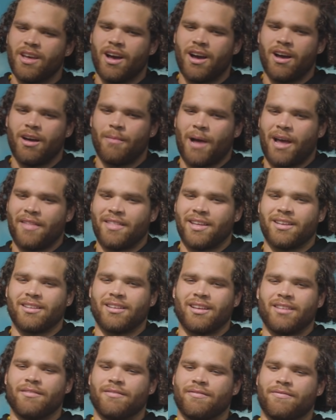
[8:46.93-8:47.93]
um, I think,
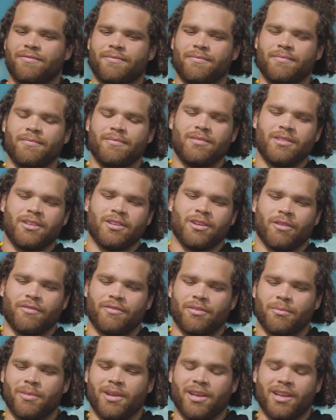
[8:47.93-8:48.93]
you know,
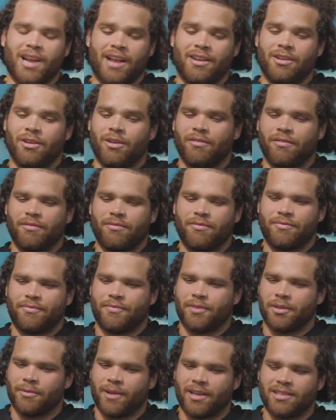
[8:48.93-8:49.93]
for me and I know
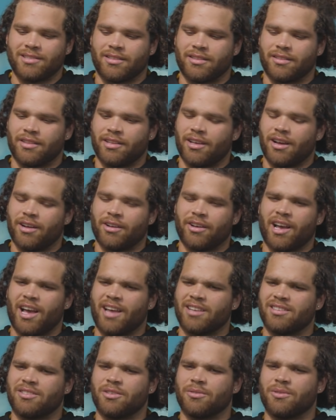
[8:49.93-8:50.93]
for the rest of the younger
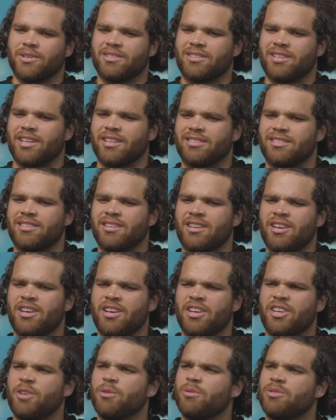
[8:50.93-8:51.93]
guys too, it's it's
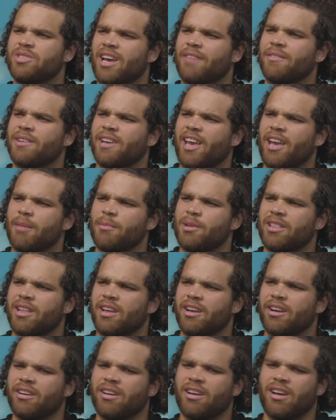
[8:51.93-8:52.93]
huge having Cam in
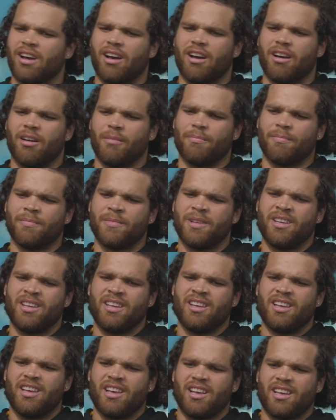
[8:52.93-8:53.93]
there. Um,
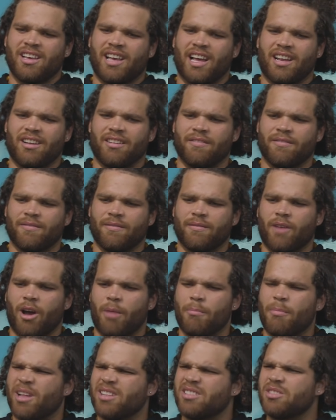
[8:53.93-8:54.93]
kind of
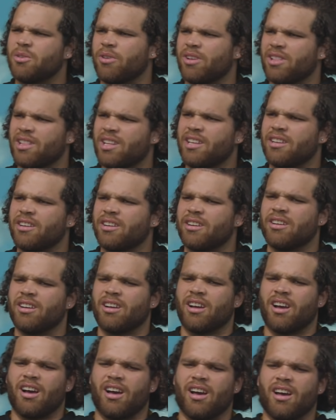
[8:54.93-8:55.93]
our mentor leader.
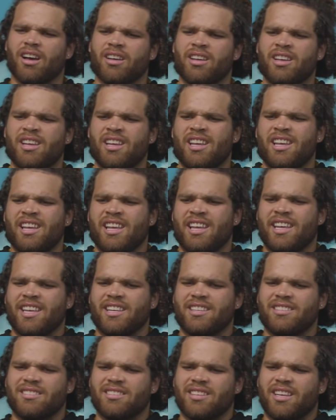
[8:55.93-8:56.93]
Uh,
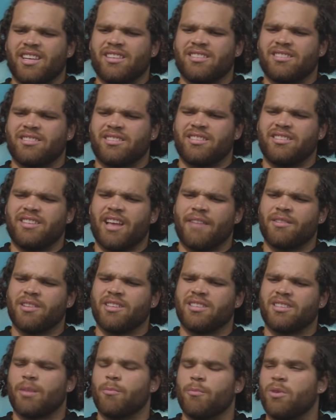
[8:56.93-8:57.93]
he's he's
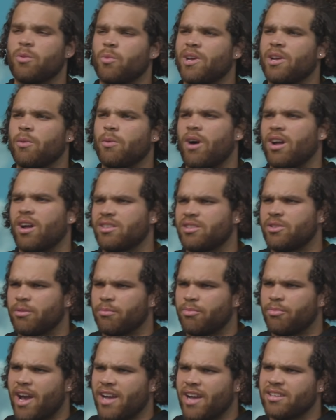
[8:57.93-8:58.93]
definitely someone we can watch
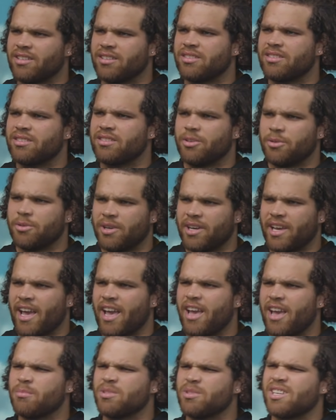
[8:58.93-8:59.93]
during practice, during
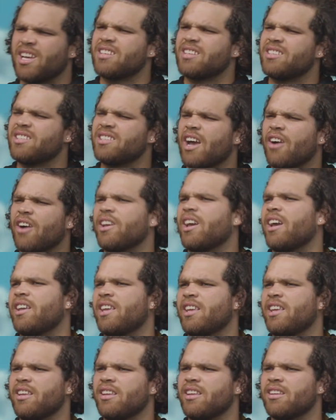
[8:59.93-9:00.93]
games, of see how he
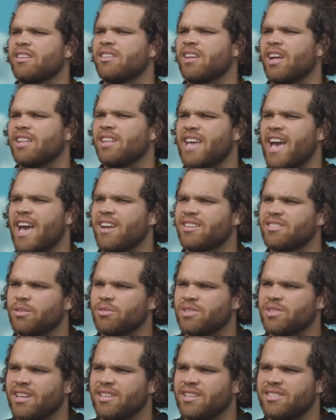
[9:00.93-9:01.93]
he attacks
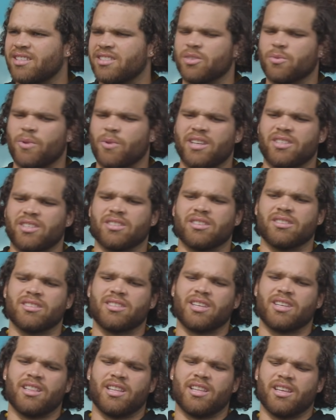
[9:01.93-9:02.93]
those kind of
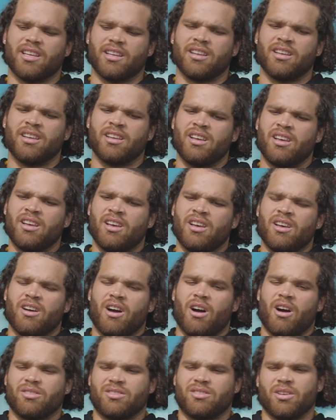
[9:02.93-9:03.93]
situations. And then
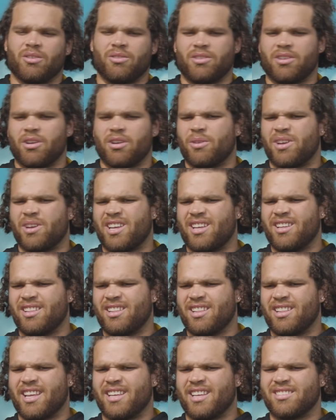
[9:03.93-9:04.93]
also, you know,
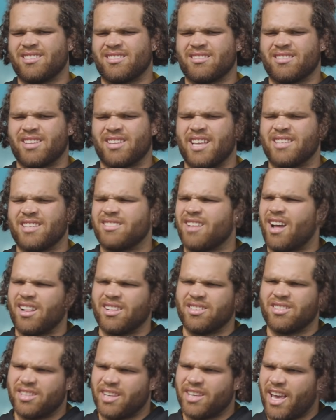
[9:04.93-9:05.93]
his his
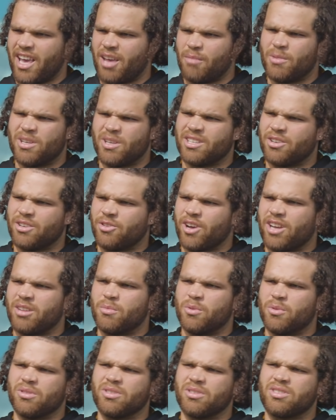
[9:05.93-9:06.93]
knowledge of the game is
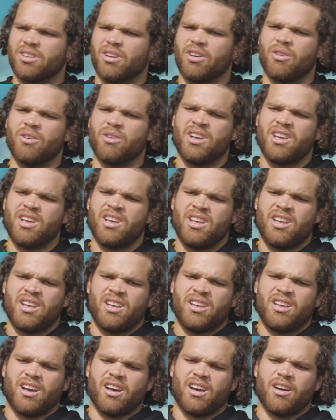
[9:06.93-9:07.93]
incredible. So
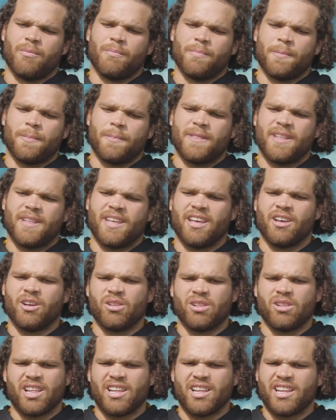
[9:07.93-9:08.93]
um,
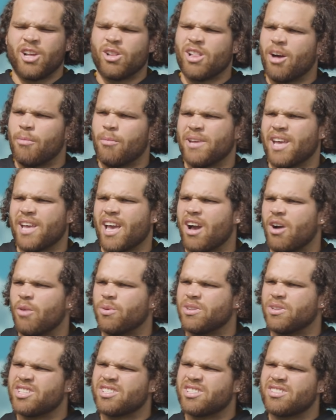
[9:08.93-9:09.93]
he'll he'll help me out
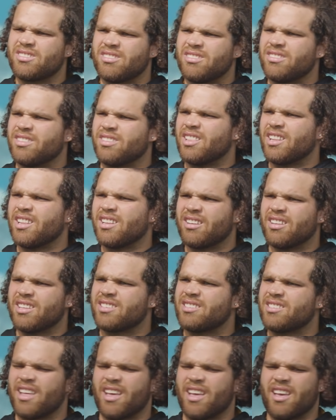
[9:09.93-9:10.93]
with just the
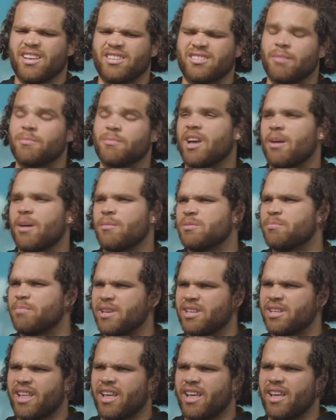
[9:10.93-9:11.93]
littlest things, sometimes
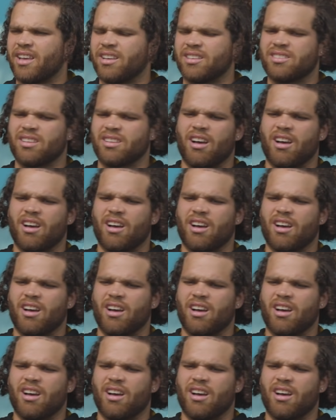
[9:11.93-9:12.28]
big things.